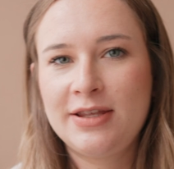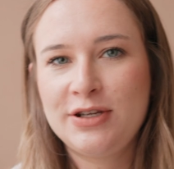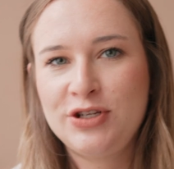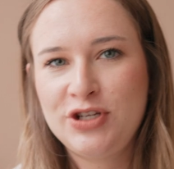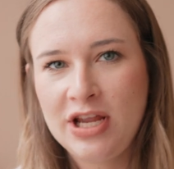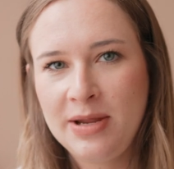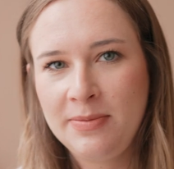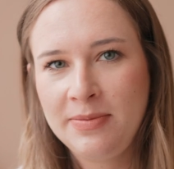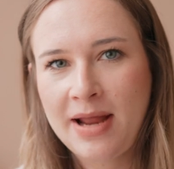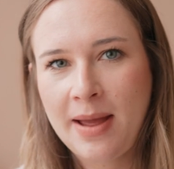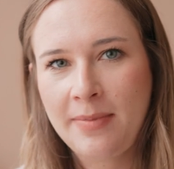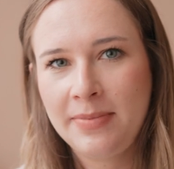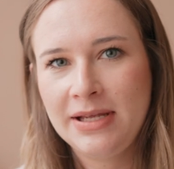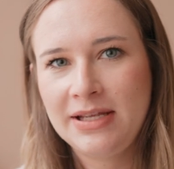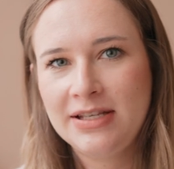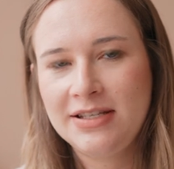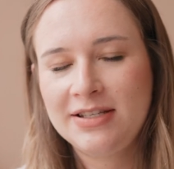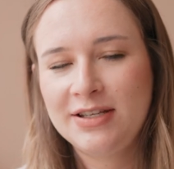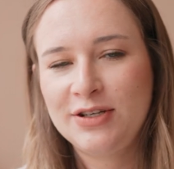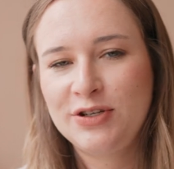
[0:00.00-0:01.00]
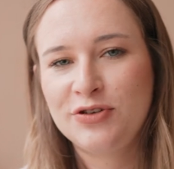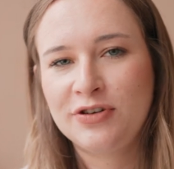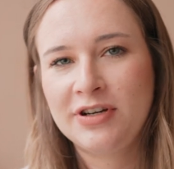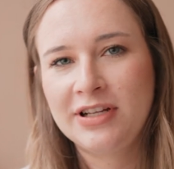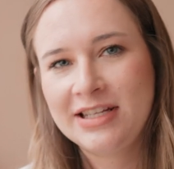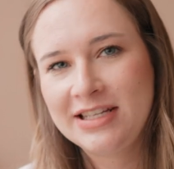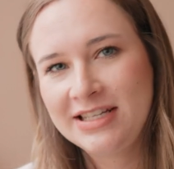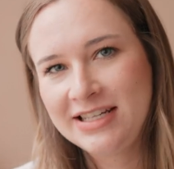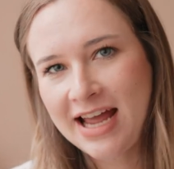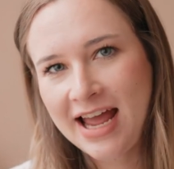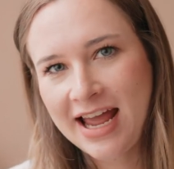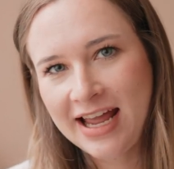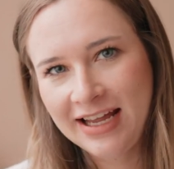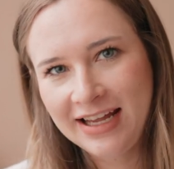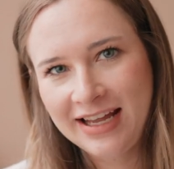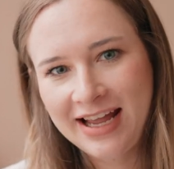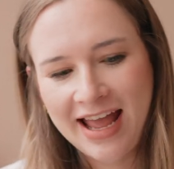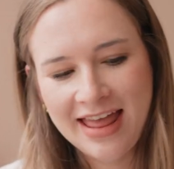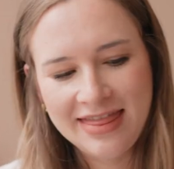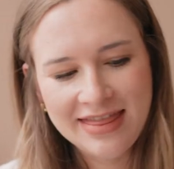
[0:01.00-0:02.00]
the cheap nappies during the
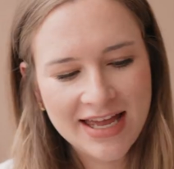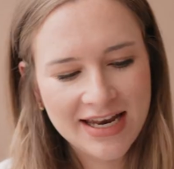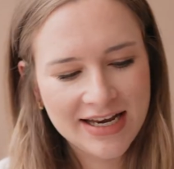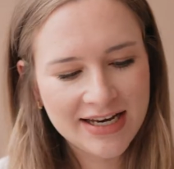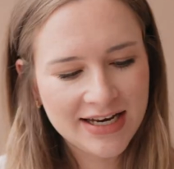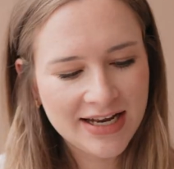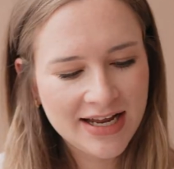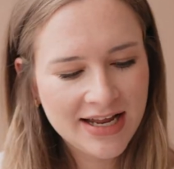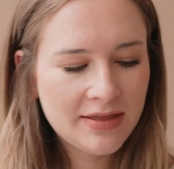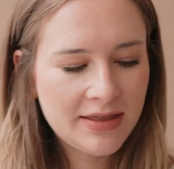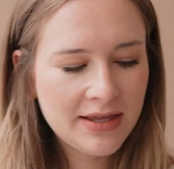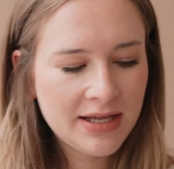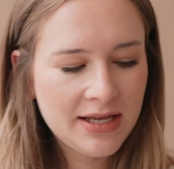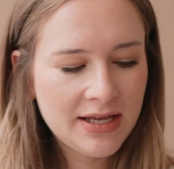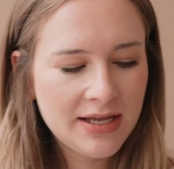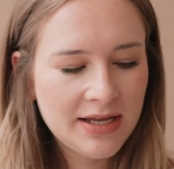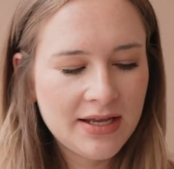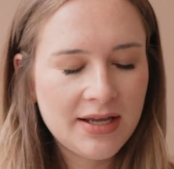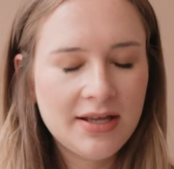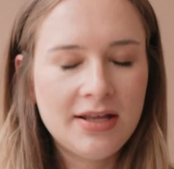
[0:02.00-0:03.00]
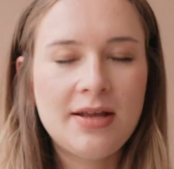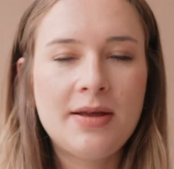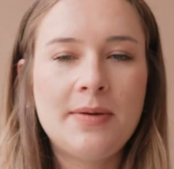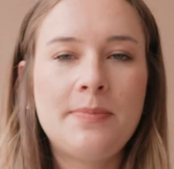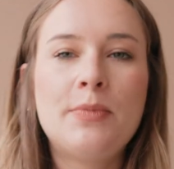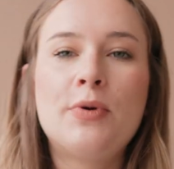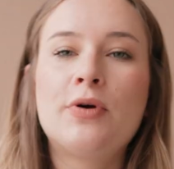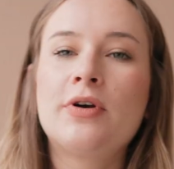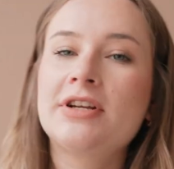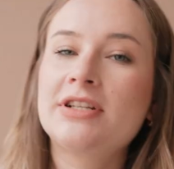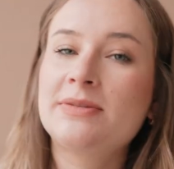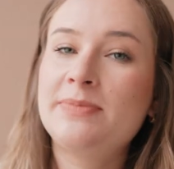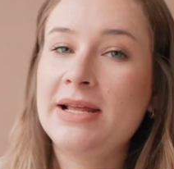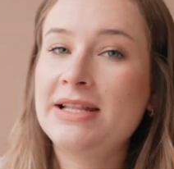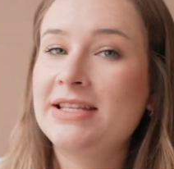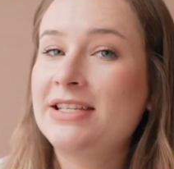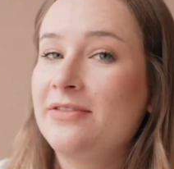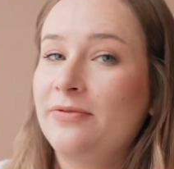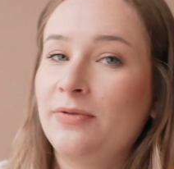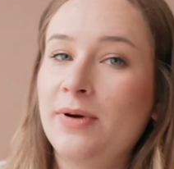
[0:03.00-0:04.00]
day and then the more
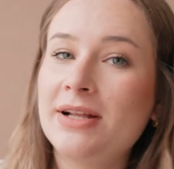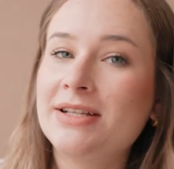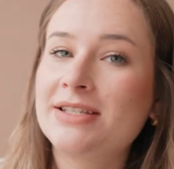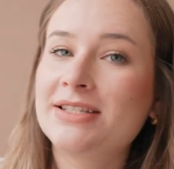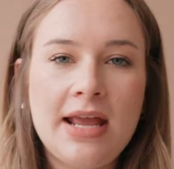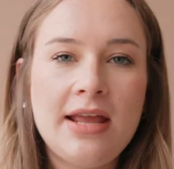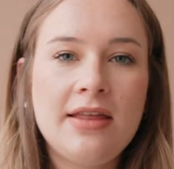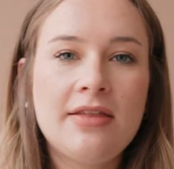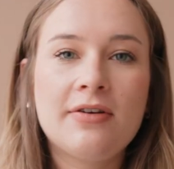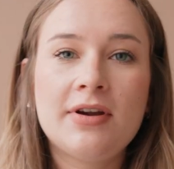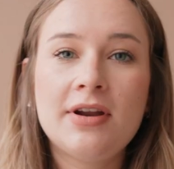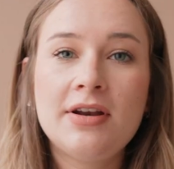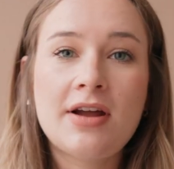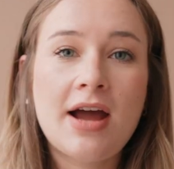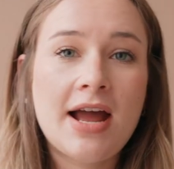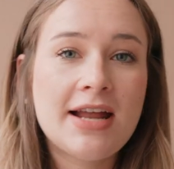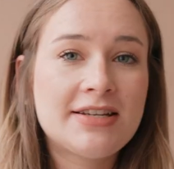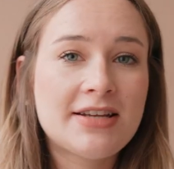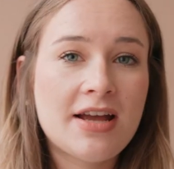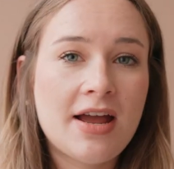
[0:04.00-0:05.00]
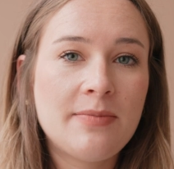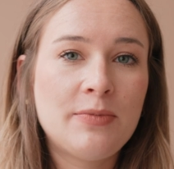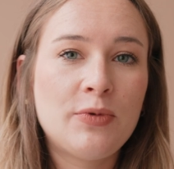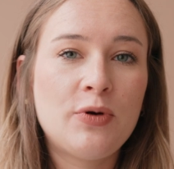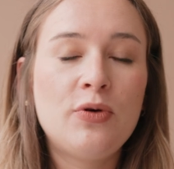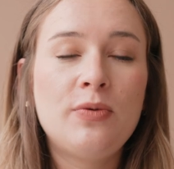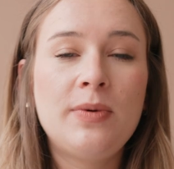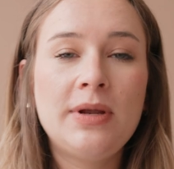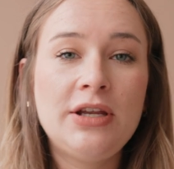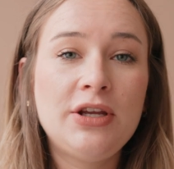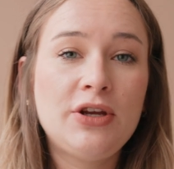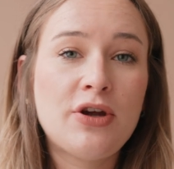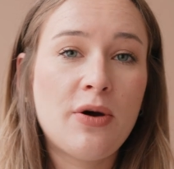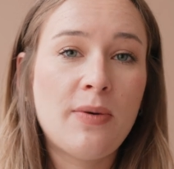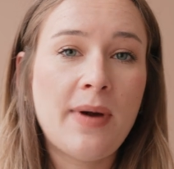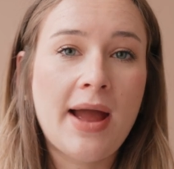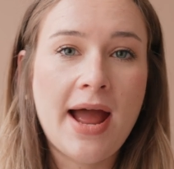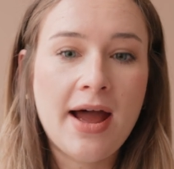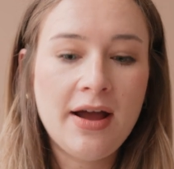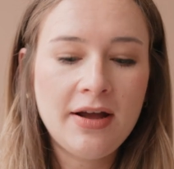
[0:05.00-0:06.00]
expensive ones either at night time or when you go
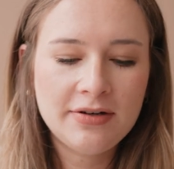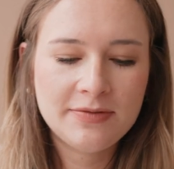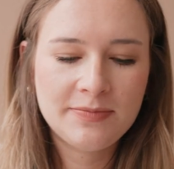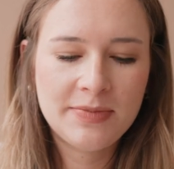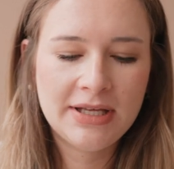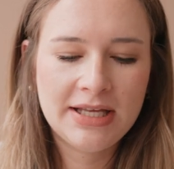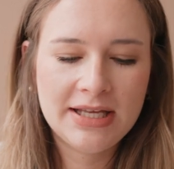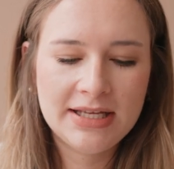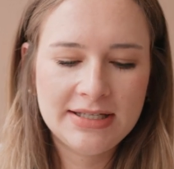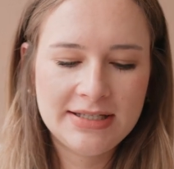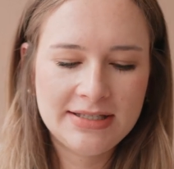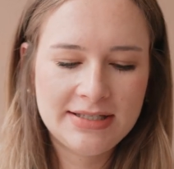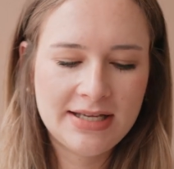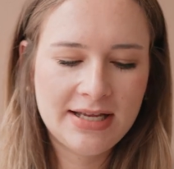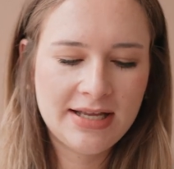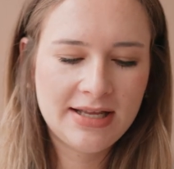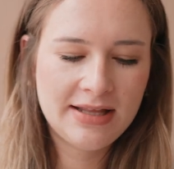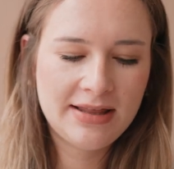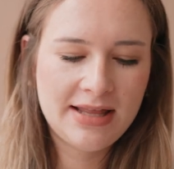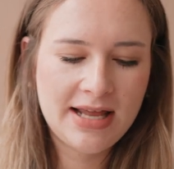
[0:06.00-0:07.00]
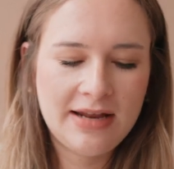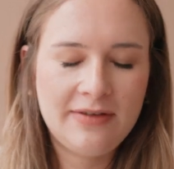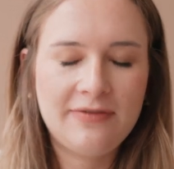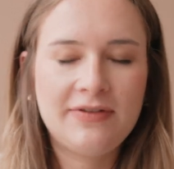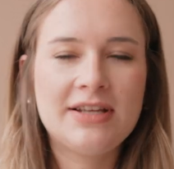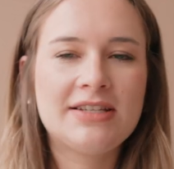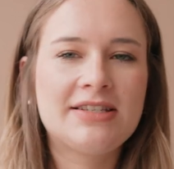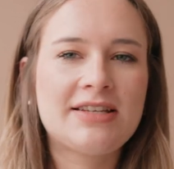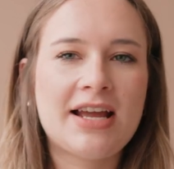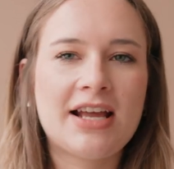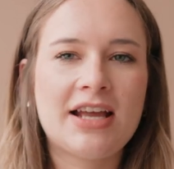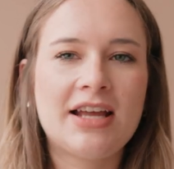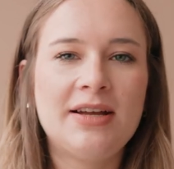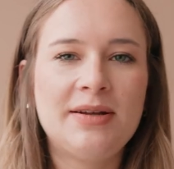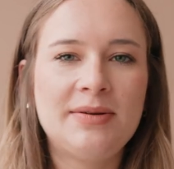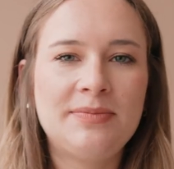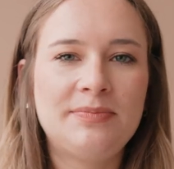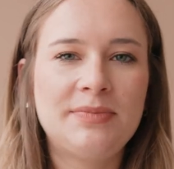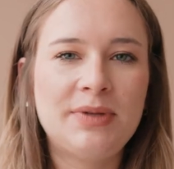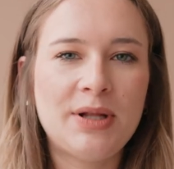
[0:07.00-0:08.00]
out, because then if there's like
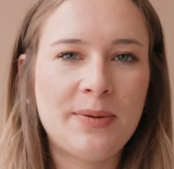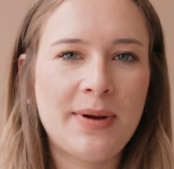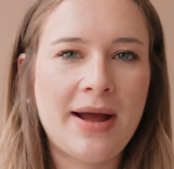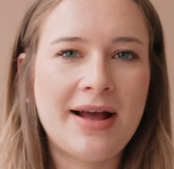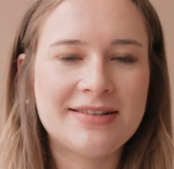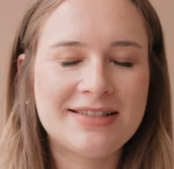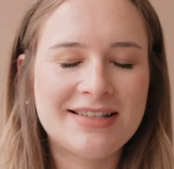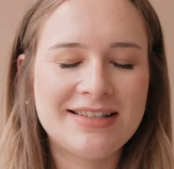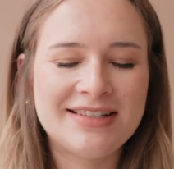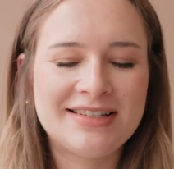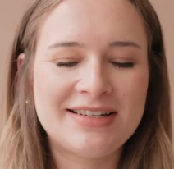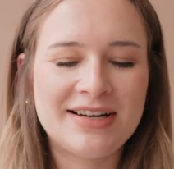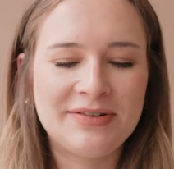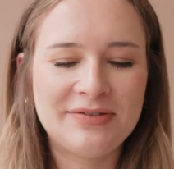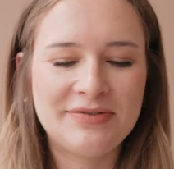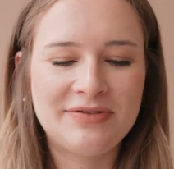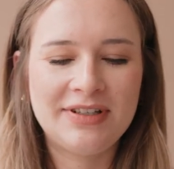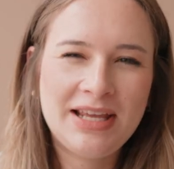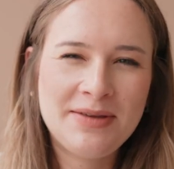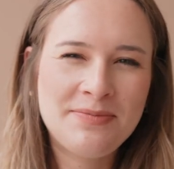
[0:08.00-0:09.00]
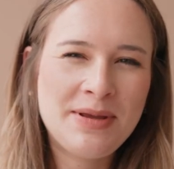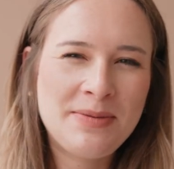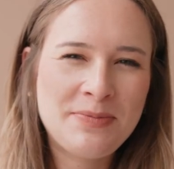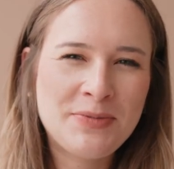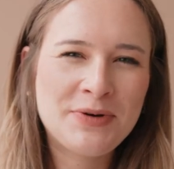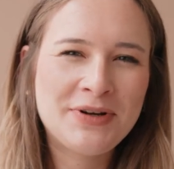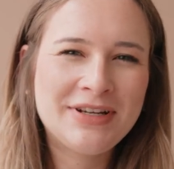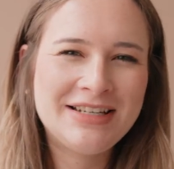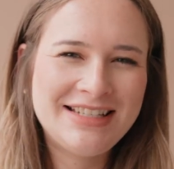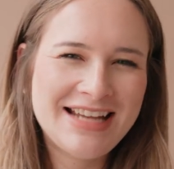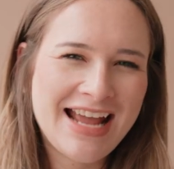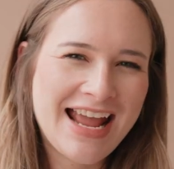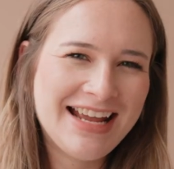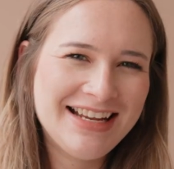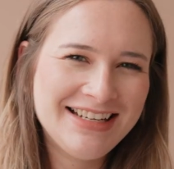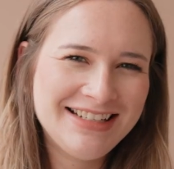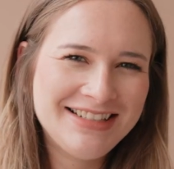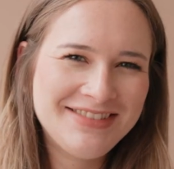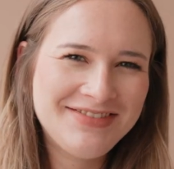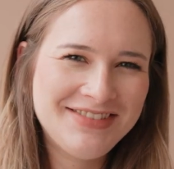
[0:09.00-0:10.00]
blowouts and stuff, it can be more
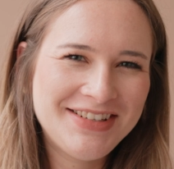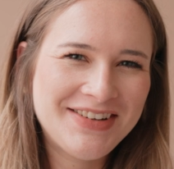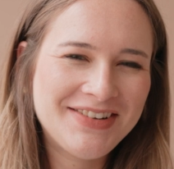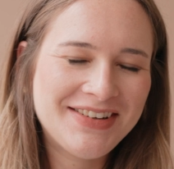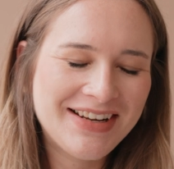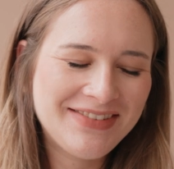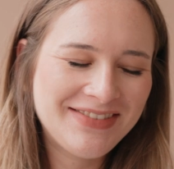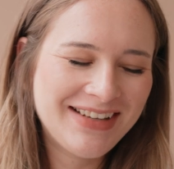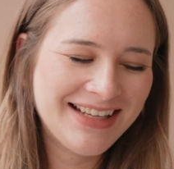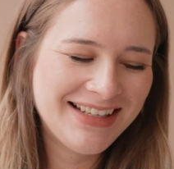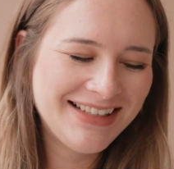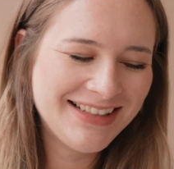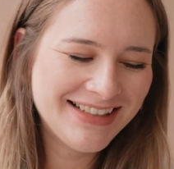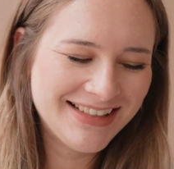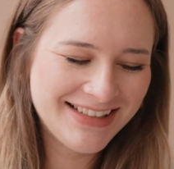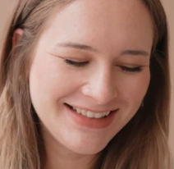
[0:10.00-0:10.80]
contained, if you know what I mean.